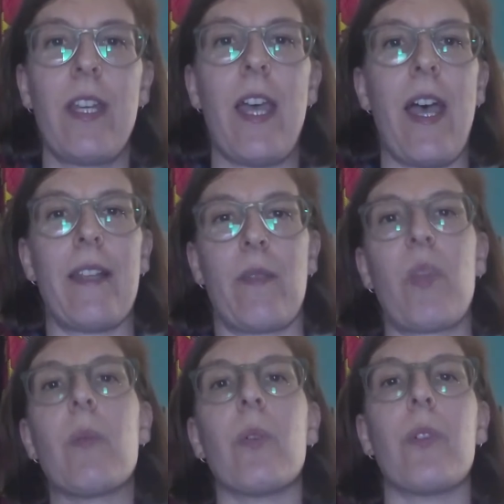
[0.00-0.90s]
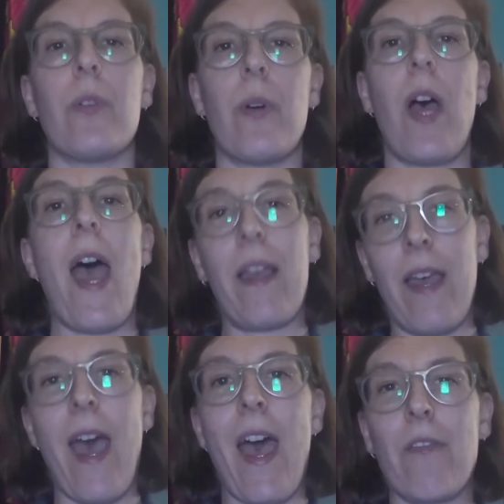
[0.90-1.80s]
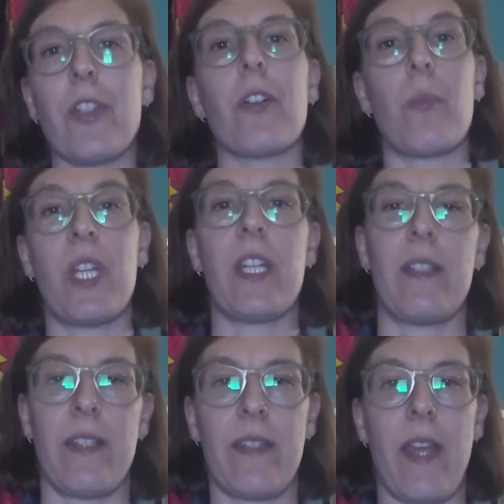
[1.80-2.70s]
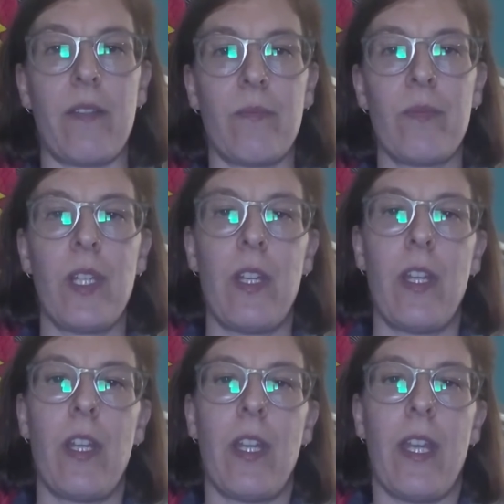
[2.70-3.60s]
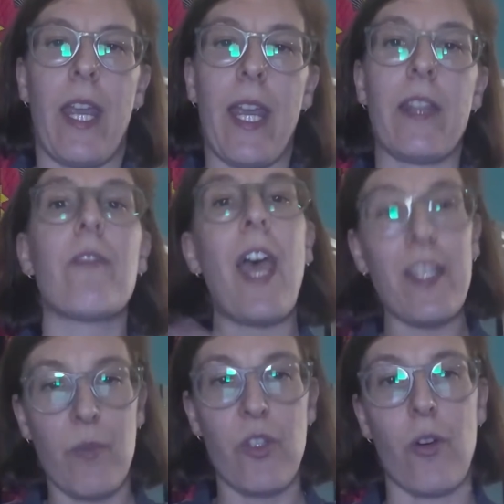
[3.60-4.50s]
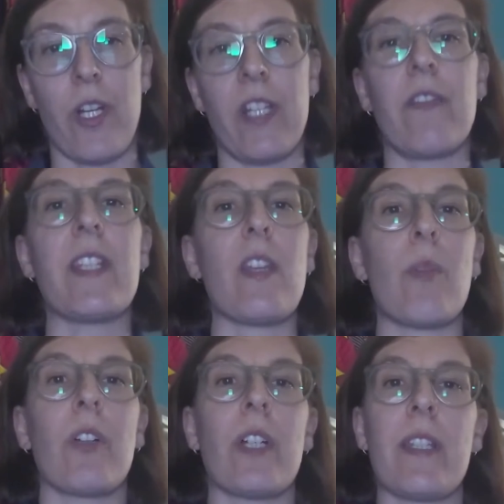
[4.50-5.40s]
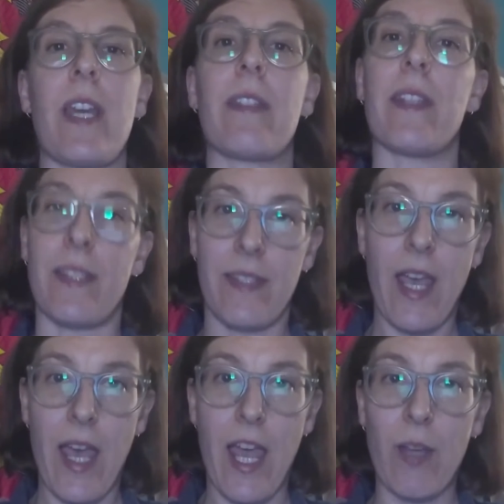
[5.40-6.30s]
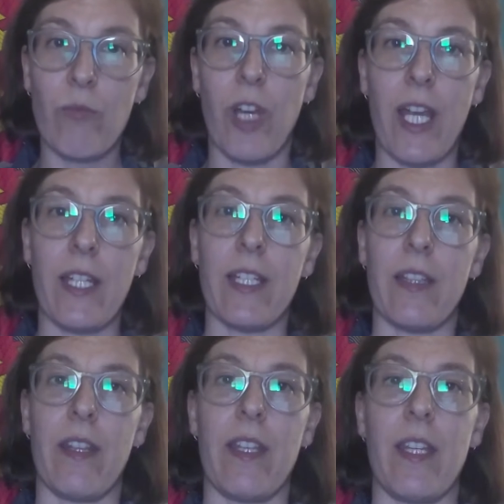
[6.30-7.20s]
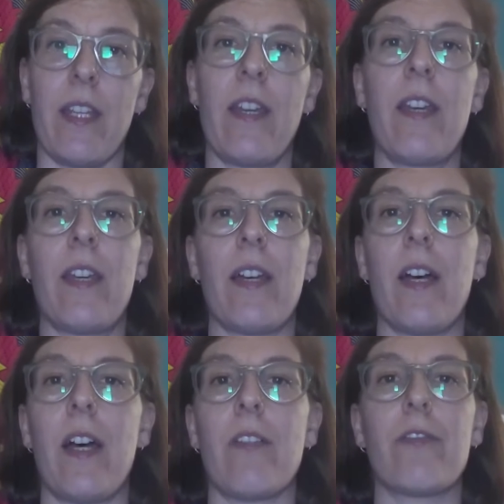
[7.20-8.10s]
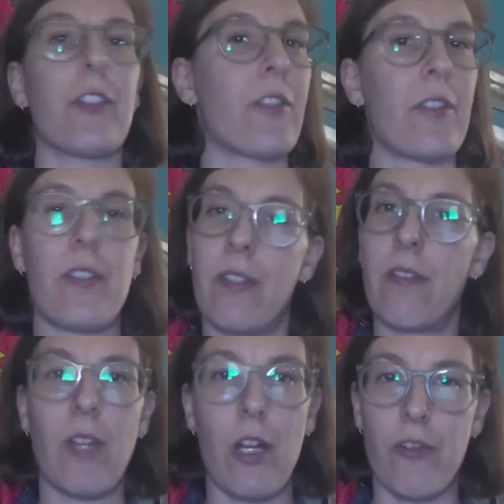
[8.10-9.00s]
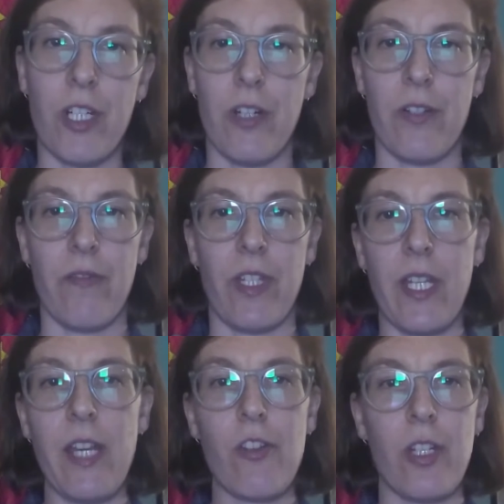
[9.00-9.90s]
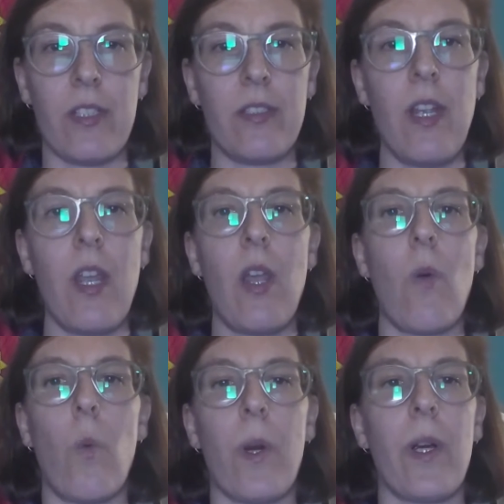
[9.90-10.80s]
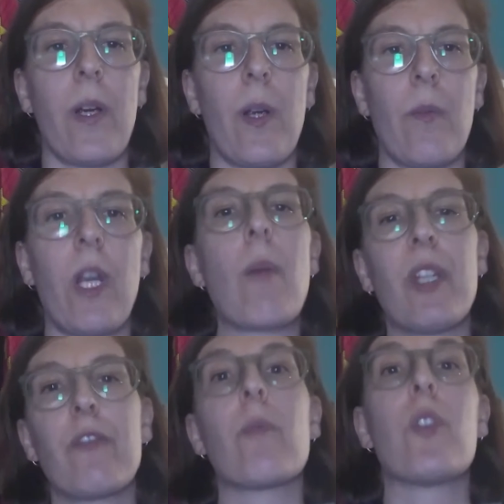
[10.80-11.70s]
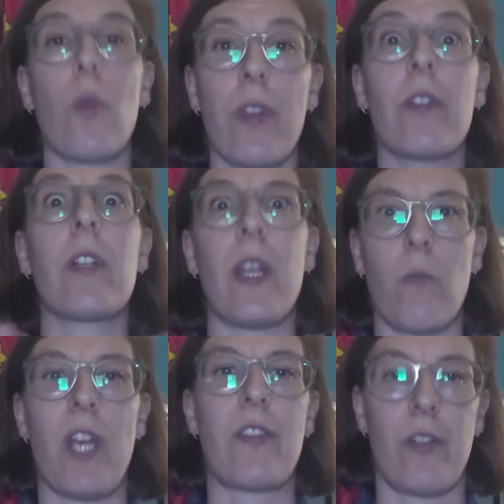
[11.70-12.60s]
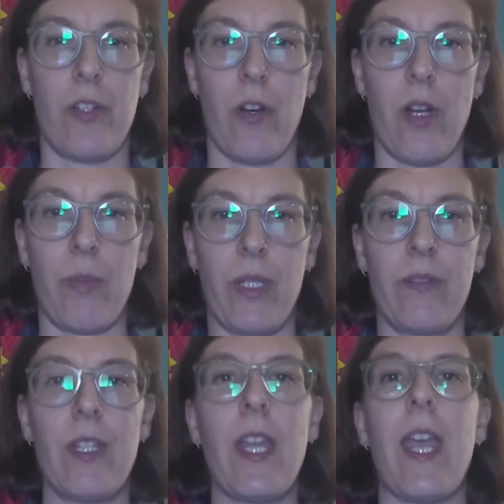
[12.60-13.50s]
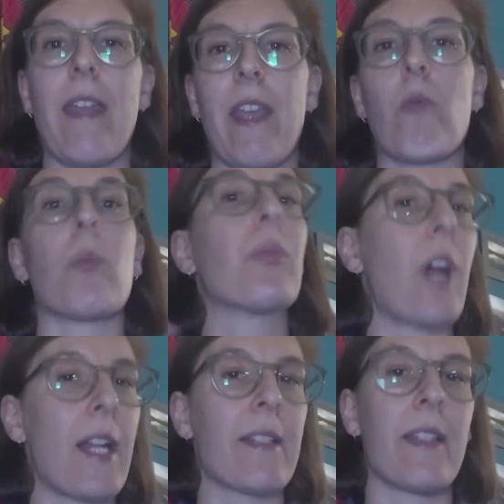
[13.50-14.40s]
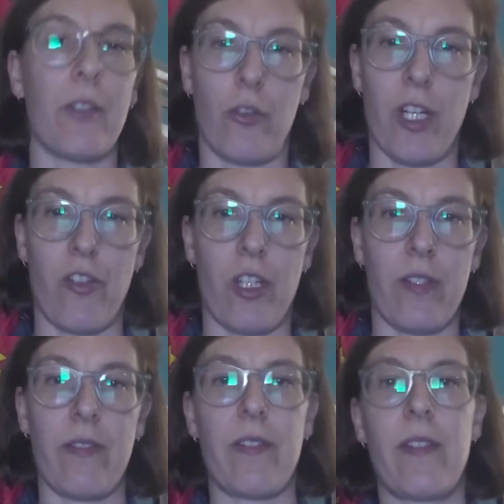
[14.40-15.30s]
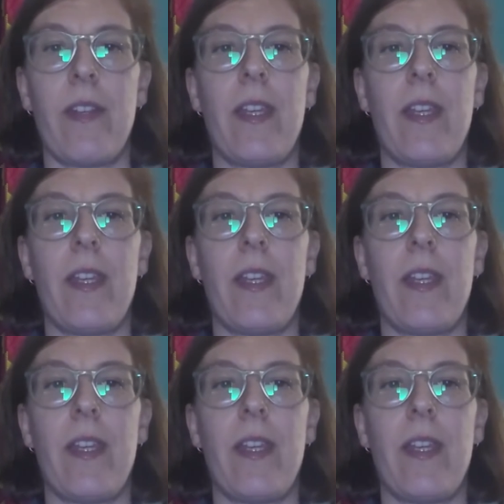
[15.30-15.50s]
as people who have European descent. And the vast majority of these immigrants at this time, right, in the first 100 years of the nation, were coming from Northern and Western Europe, and they were Protestant Christians.